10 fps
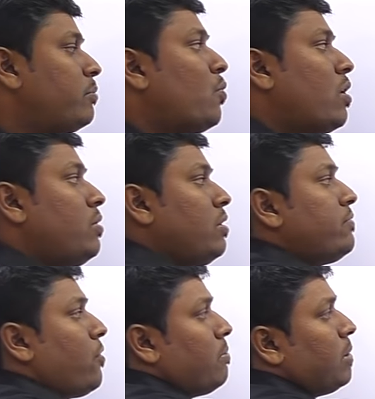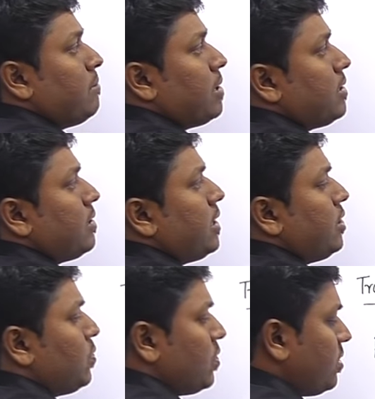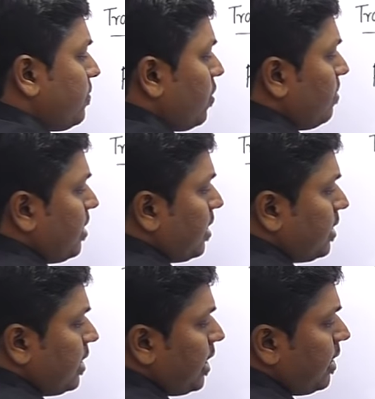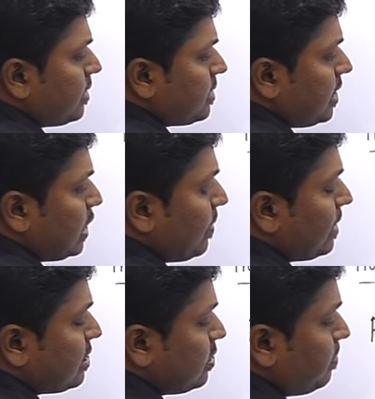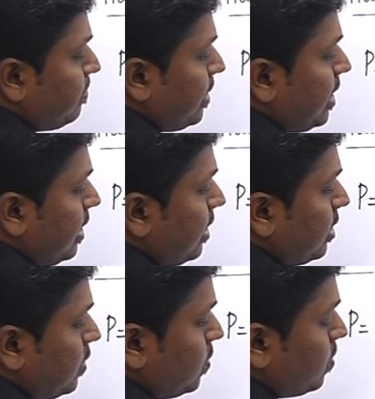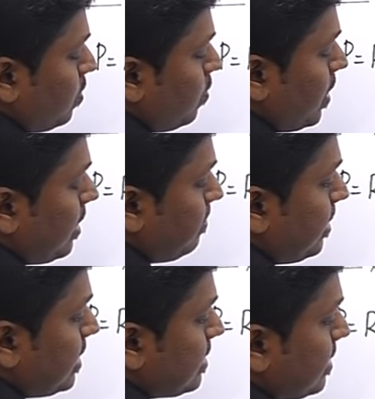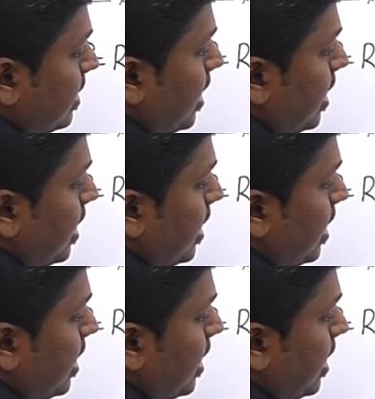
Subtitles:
move on to a formula method, right? You know the formula, right? A is equals to P into 1 plus